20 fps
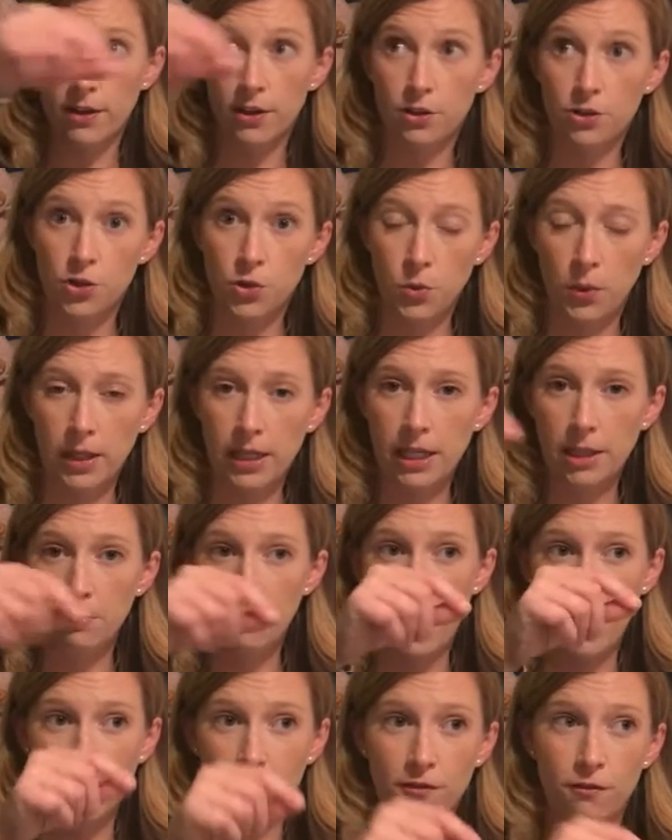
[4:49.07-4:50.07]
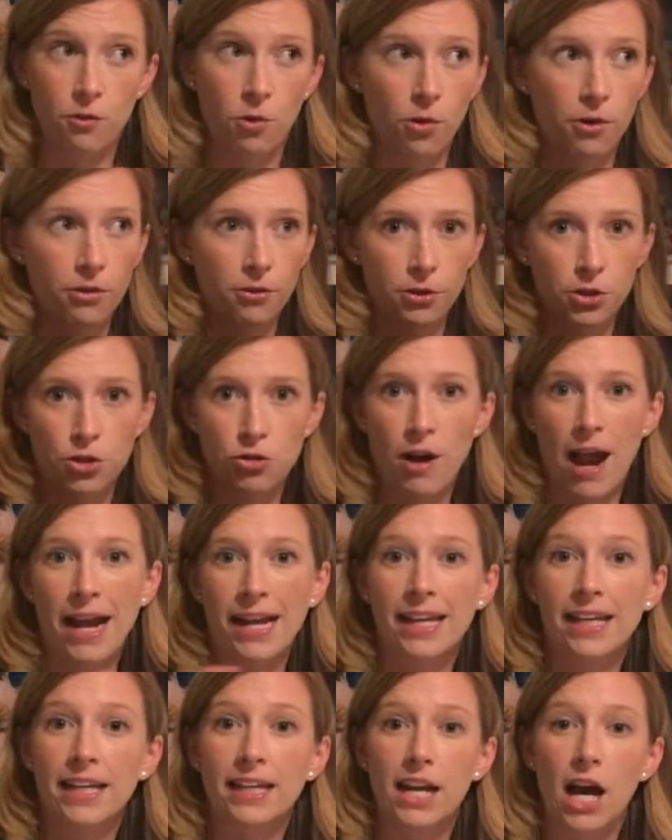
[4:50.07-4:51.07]
that you're swinging back and forth or
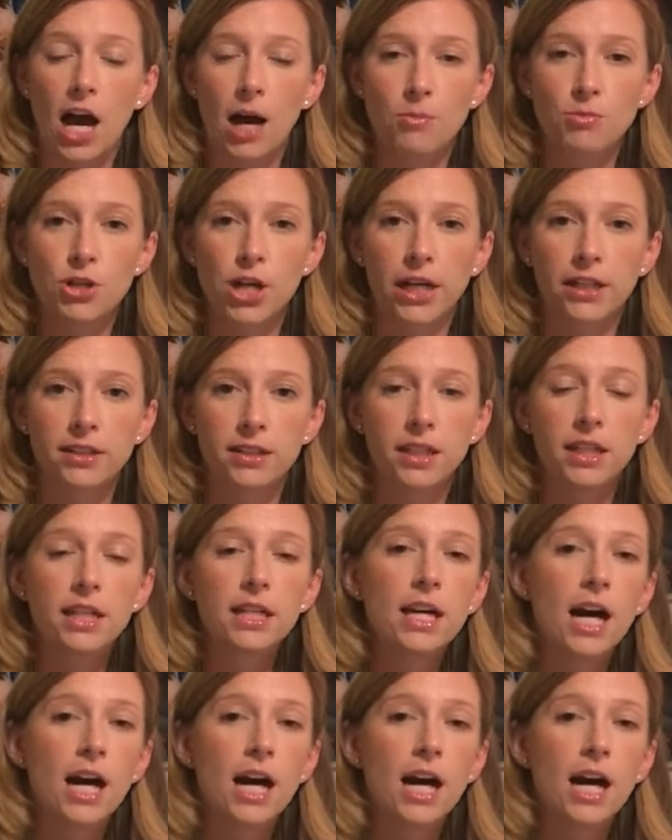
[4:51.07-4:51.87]
tracking an object